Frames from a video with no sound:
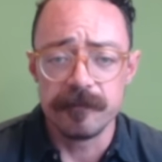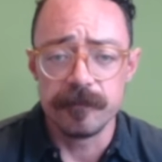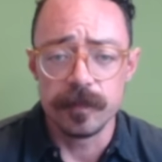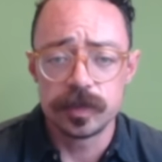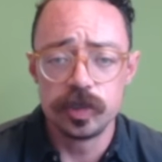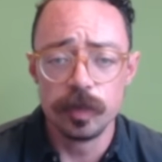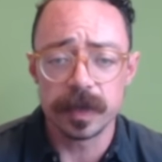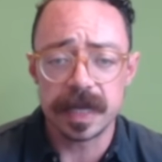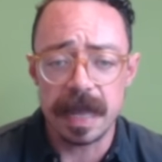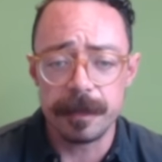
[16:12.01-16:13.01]
Super
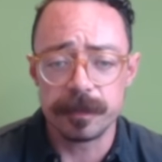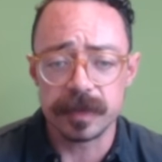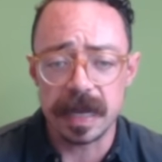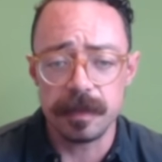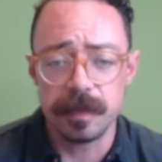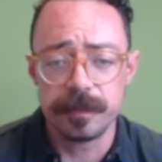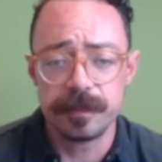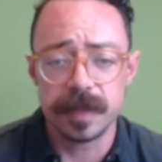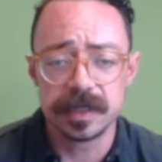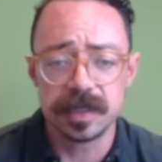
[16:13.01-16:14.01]
common problem.
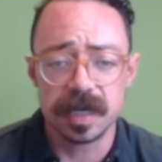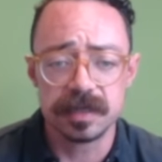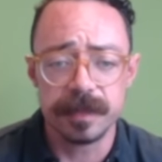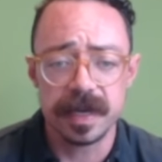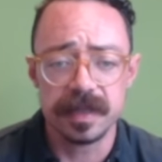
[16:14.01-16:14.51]
I talked about it in the